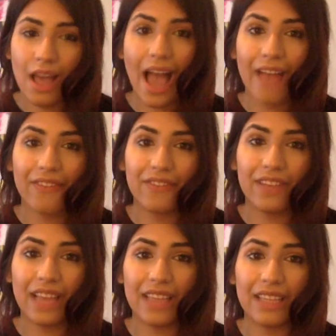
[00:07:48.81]
I feel
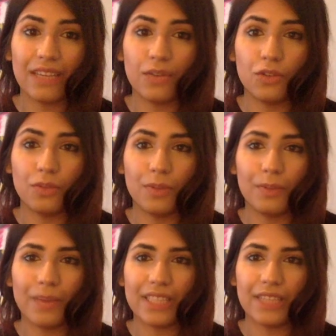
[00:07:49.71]
like it would have been
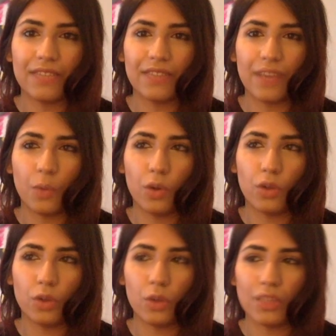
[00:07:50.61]
best if they wore
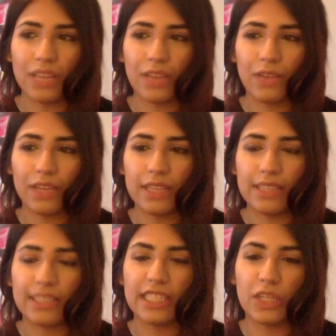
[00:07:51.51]
those like really
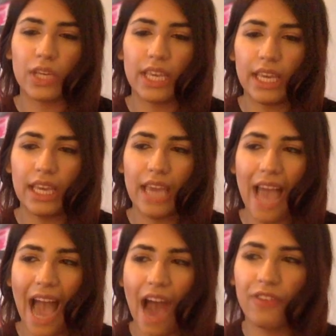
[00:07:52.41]
silky
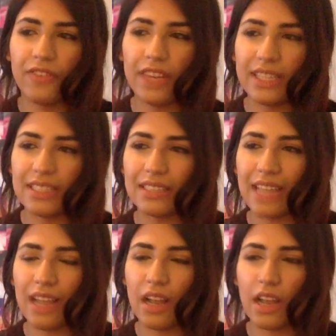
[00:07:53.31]
outfits
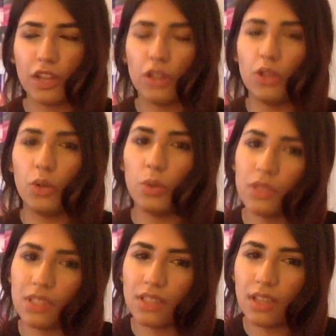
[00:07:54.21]
that are like
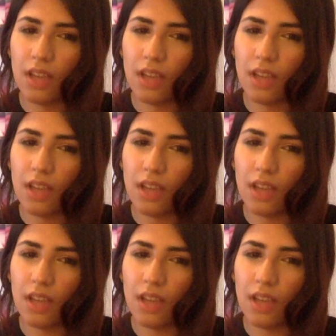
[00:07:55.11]
loose,